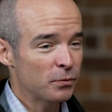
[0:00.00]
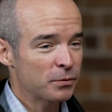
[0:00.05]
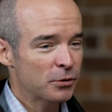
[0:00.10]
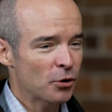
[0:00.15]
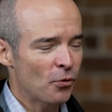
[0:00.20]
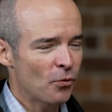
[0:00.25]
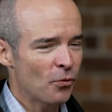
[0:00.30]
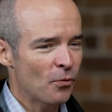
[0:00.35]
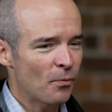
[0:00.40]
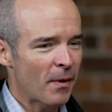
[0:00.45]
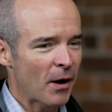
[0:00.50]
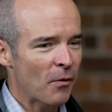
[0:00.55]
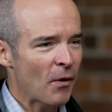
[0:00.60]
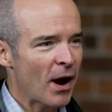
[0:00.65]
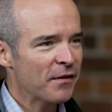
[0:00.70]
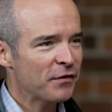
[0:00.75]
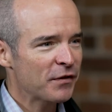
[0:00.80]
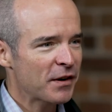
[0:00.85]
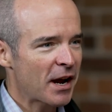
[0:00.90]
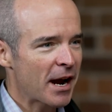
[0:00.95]
so my
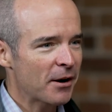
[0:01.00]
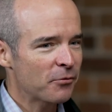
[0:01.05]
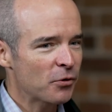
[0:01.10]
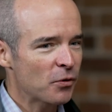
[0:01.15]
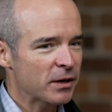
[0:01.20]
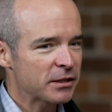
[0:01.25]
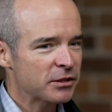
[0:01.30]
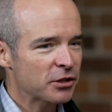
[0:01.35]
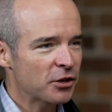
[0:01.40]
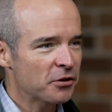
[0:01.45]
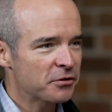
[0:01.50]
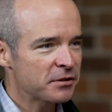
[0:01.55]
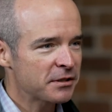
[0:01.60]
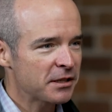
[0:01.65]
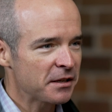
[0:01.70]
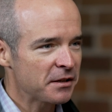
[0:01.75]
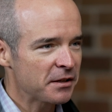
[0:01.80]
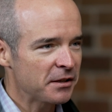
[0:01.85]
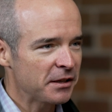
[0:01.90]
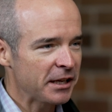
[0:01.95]
wife and I, we went to go
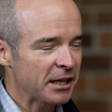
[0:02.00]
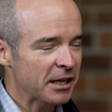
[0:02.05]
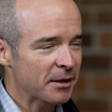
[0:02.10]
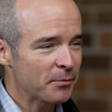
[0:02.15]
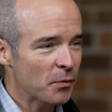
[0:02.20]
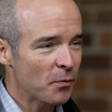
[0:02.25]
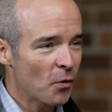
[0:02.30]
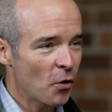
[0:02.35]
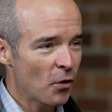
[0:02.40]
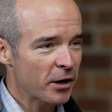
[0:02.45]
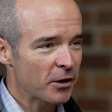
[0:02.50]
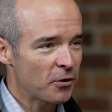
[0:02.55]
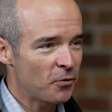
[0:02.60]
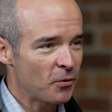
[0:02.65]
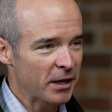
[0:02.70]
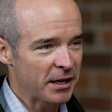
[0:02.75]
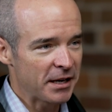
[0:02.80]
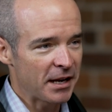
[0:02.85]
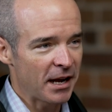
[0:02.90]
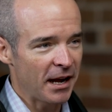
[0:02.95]
see the Lincoln Memorial
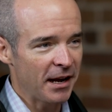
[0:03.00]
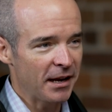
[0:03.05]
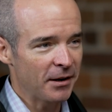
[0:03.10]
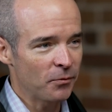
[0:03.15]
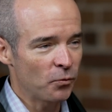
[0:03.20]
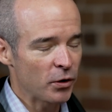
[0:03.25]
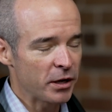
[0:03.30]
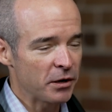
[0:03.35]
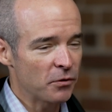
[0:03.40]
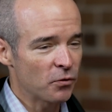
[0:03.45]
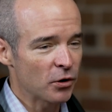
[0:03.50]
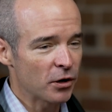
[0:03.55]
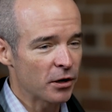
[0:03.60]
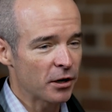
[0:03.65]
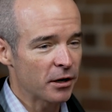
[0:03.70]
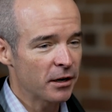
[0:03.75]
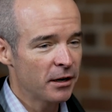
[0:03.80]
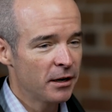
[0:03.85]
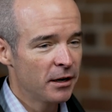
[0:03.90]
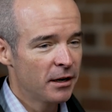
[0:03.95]
one day, and we were.